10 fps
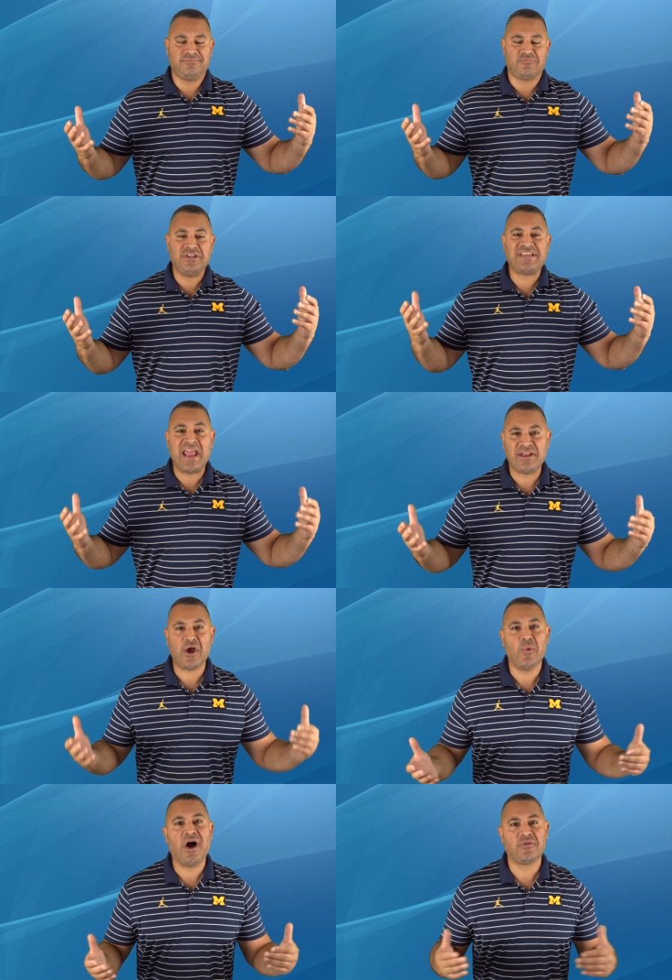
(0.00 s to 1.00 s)
retain their
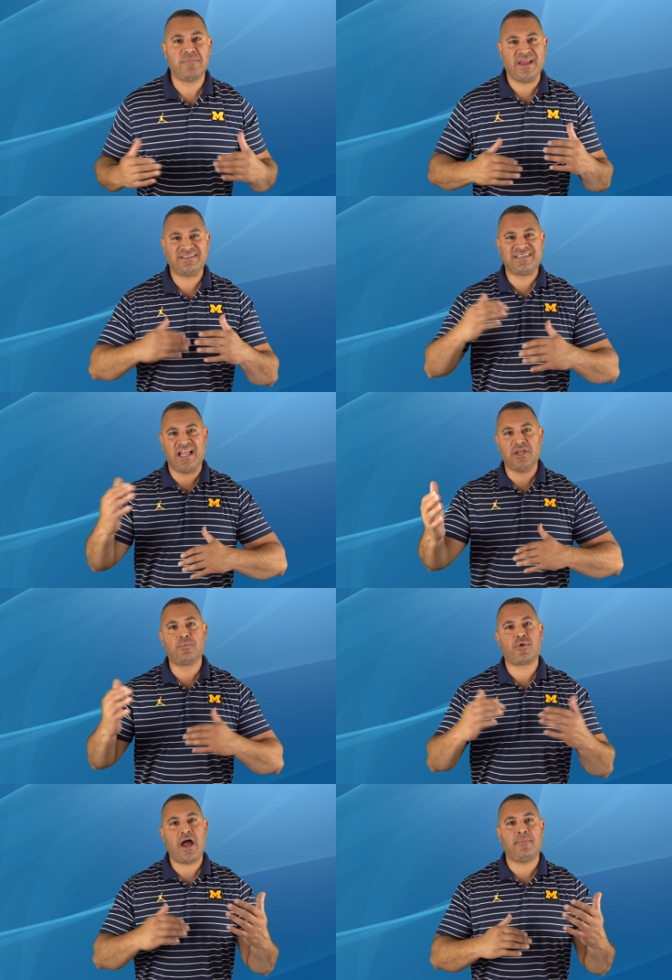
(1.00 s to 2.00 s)
wealth by selling
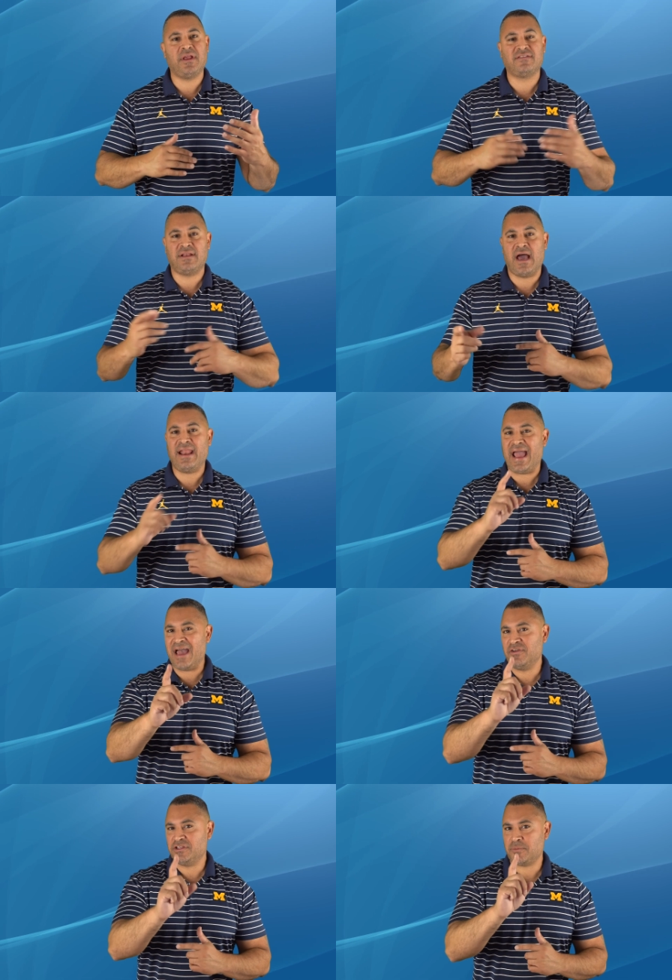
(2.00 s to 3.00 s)
properties and not
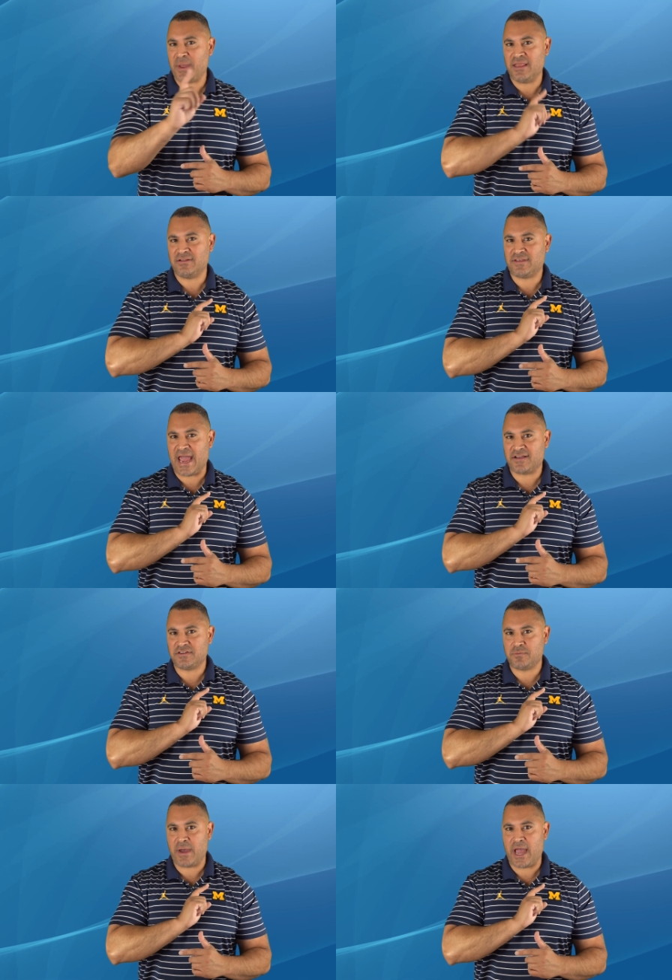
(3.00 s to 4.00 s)
having to pay the
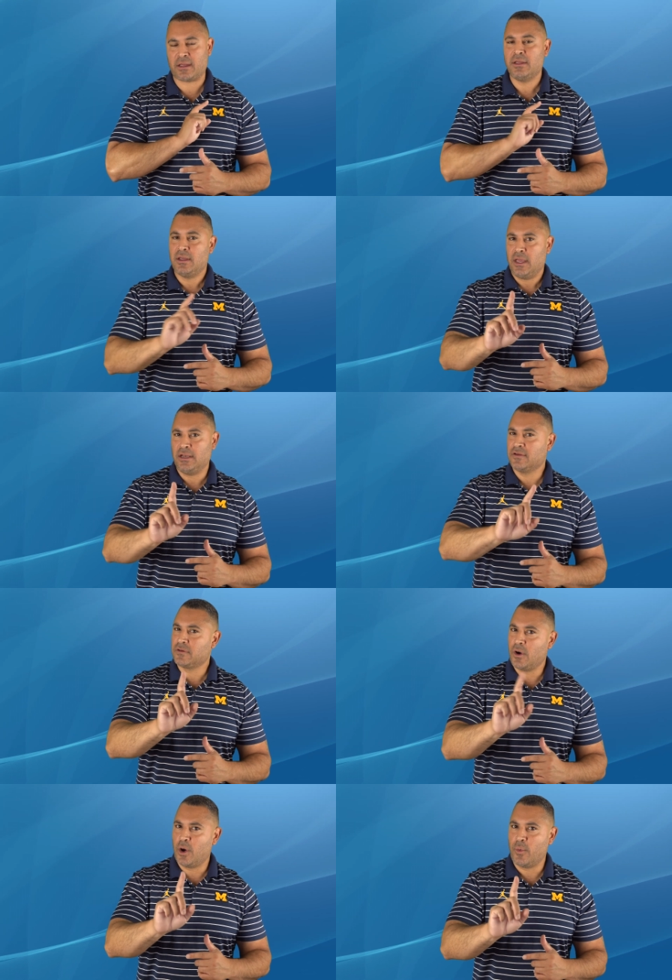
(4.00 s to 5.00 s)
taxes back. It doesn't
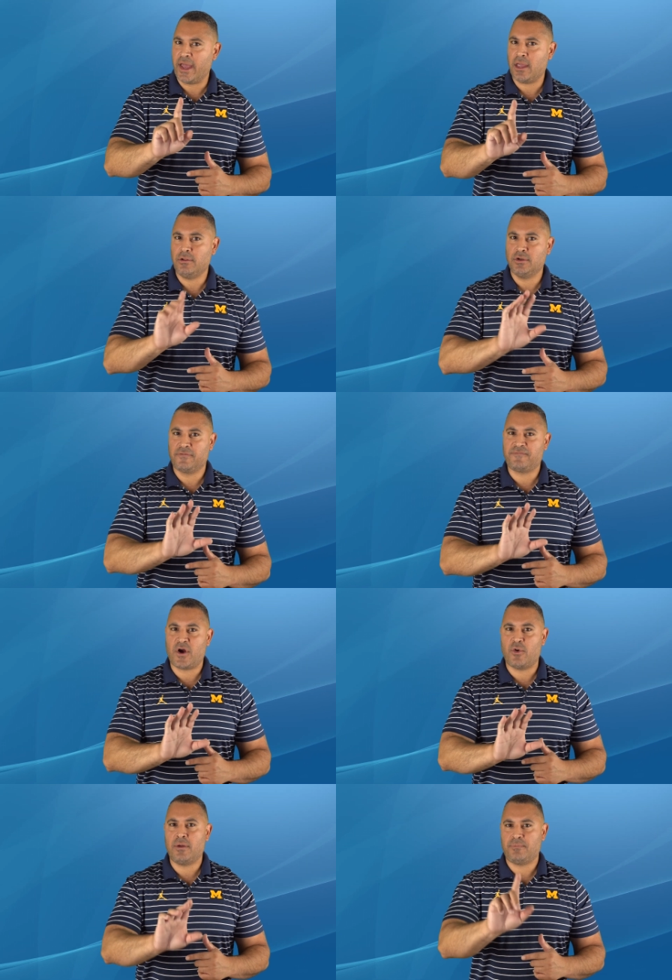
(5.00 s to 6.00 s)
go away, you
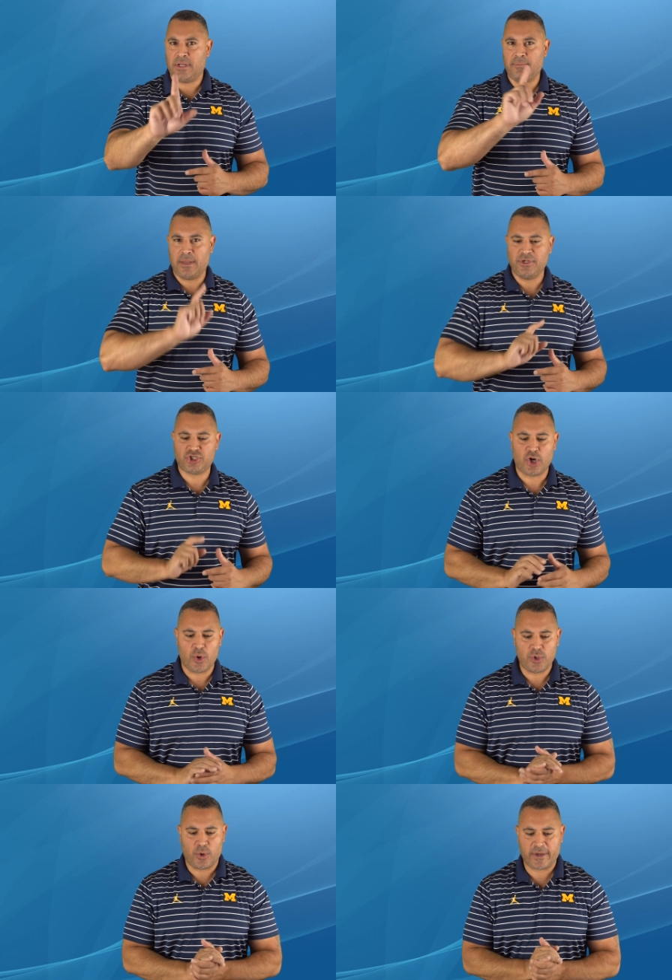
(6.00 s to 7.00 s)
defer it, but let me show
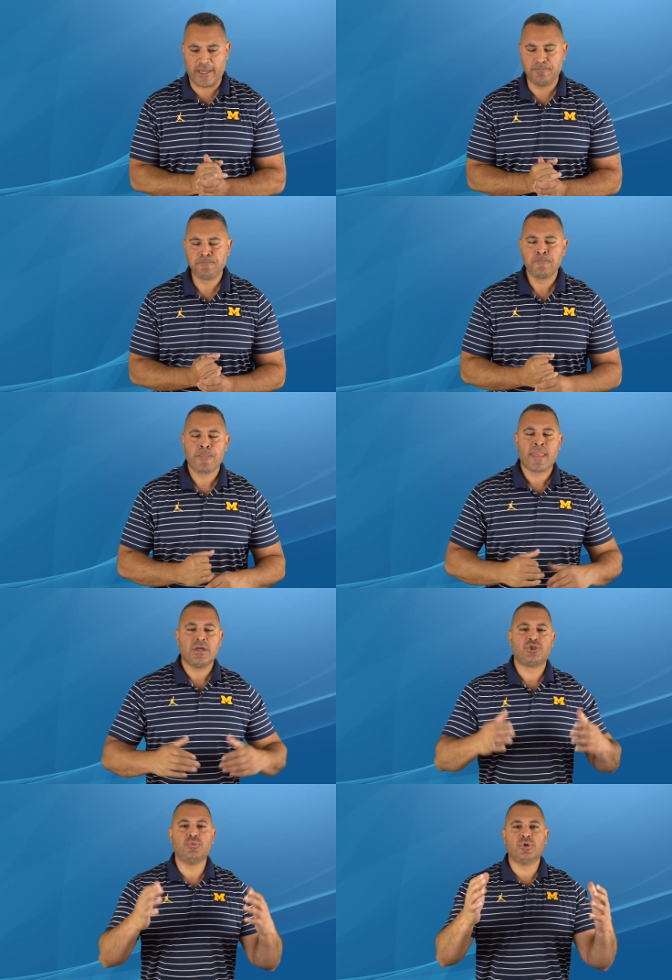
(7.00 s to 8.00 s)
you, okay?
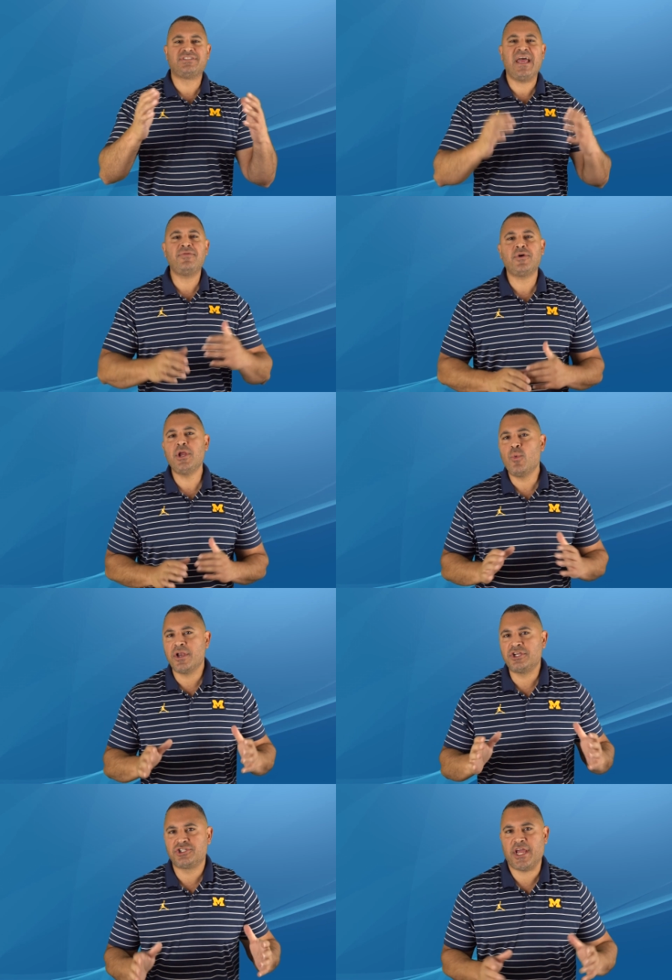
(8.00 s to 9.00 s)
So what 1031
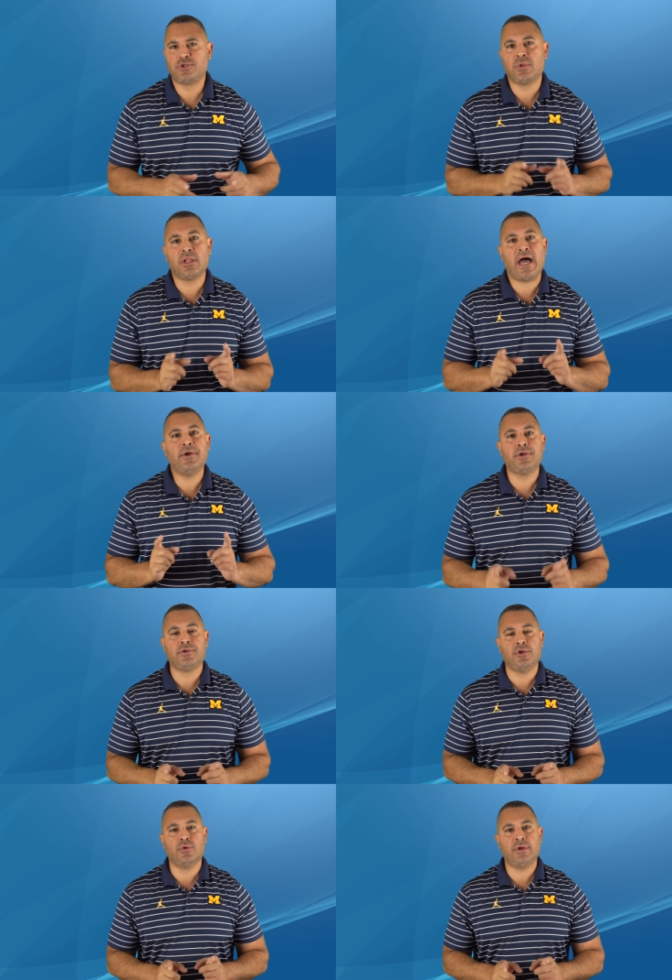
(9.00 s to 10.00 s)
exchange will allow you to
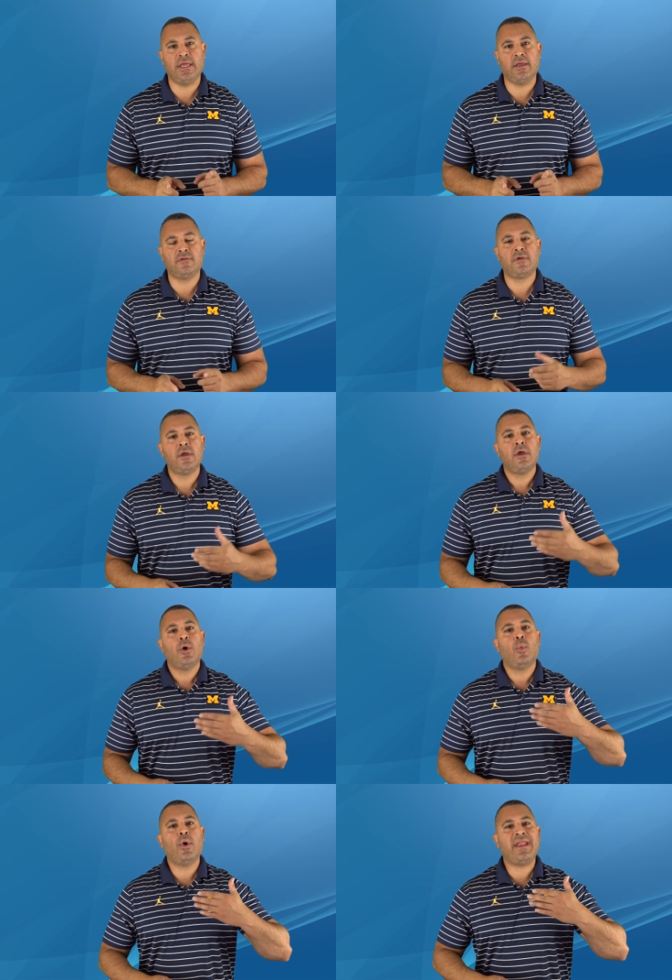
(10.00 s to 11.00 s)
do is
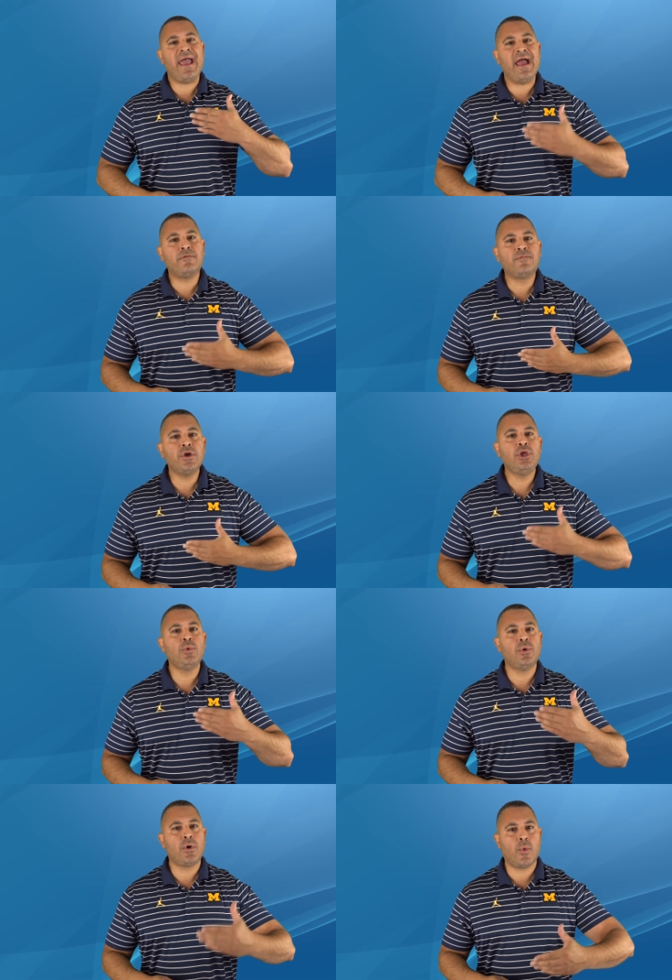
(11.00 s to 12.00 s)
whatever
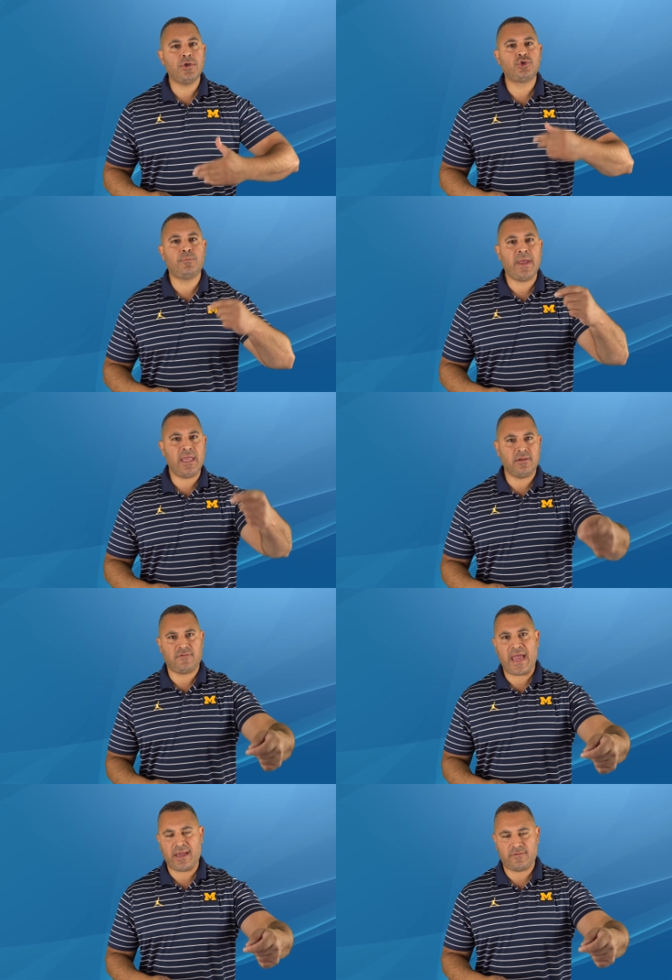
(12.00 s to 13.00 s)
you are going to pay in
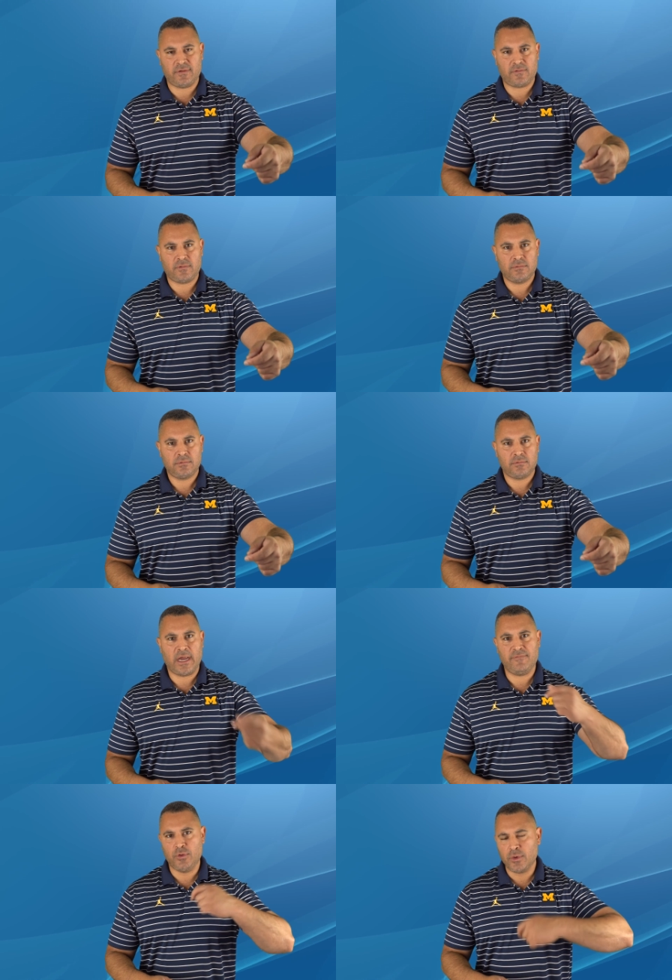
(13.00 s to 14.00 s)
taxes,
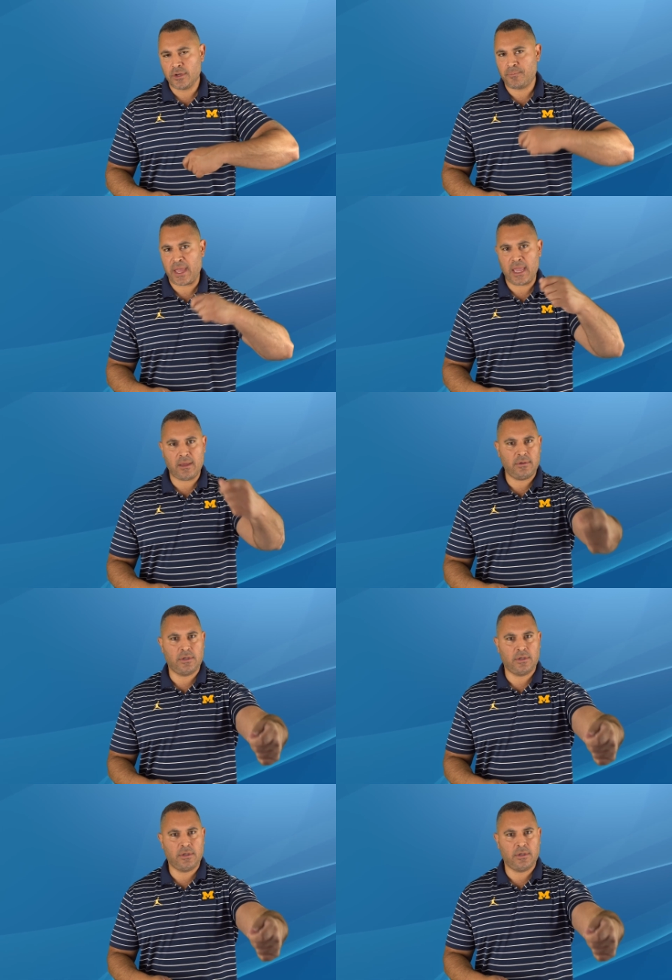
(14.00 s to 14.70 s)
right? If you're gonna pay,